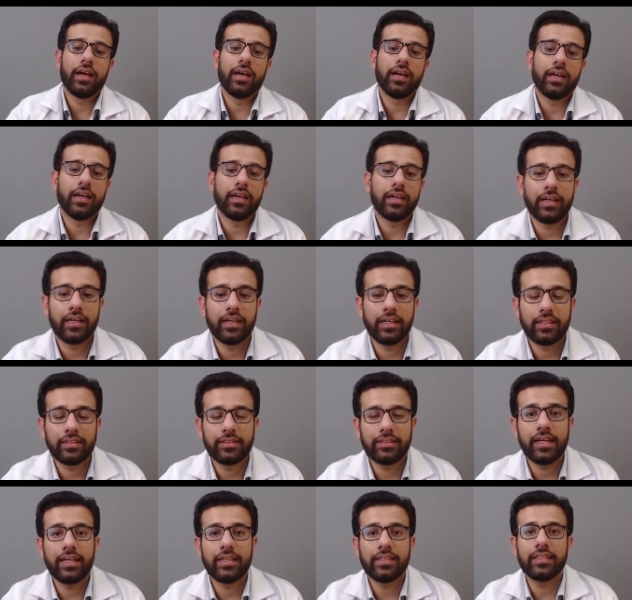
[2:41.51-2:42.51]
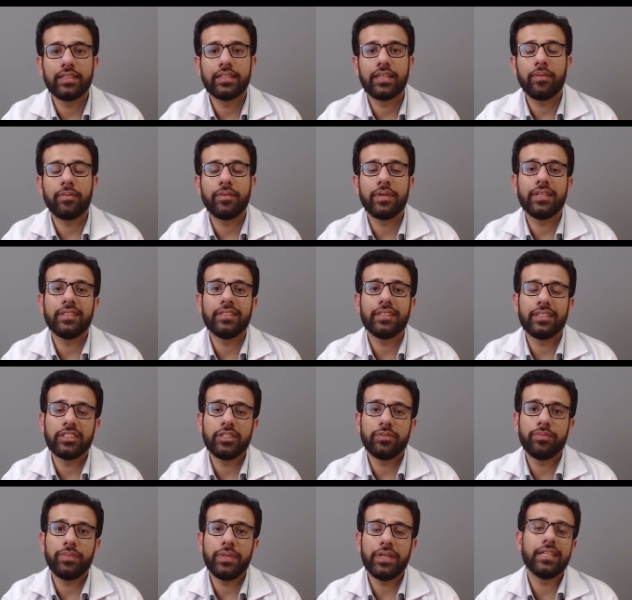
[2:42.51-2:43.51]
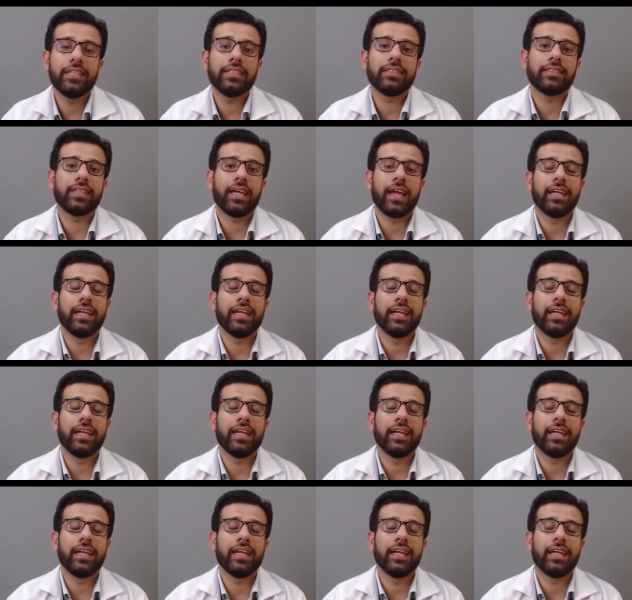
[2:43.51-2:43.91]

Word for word: uh, central diabetes insipidus,